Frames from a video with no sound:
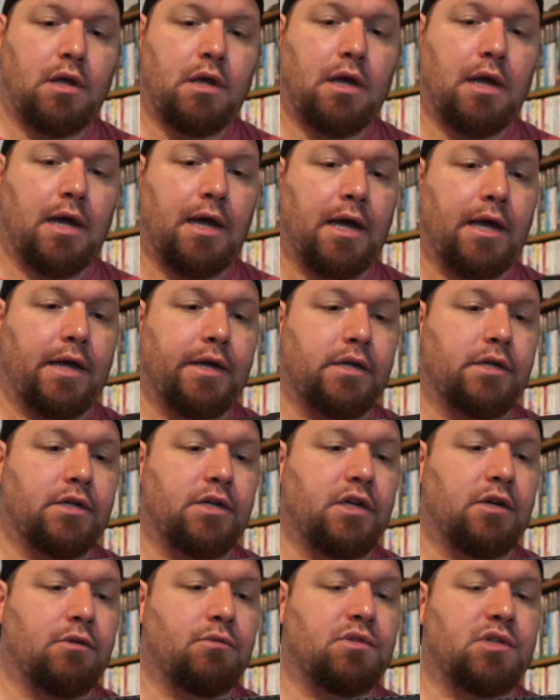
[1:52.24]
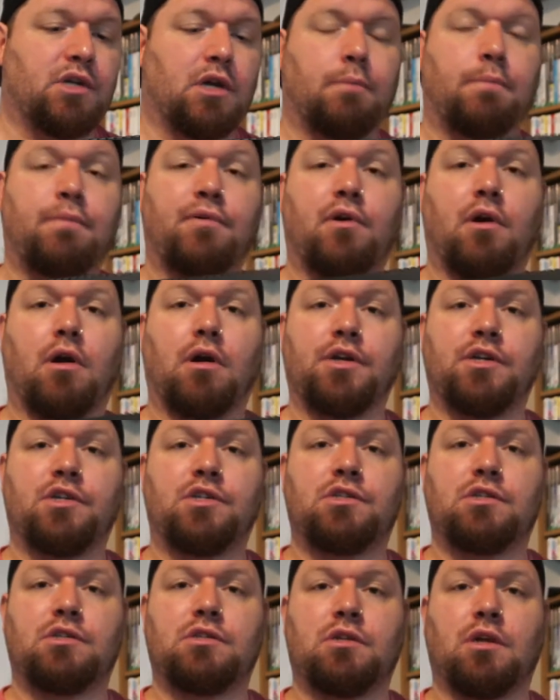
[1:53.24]
and it was at a
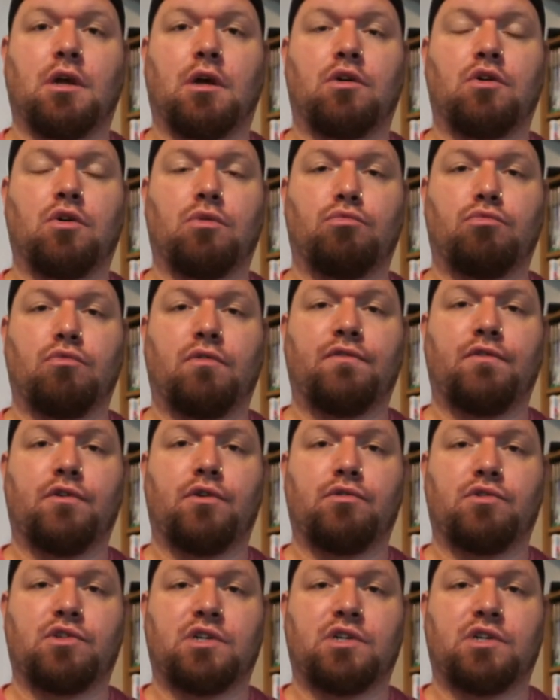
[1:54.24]
price that I couldn't refuse.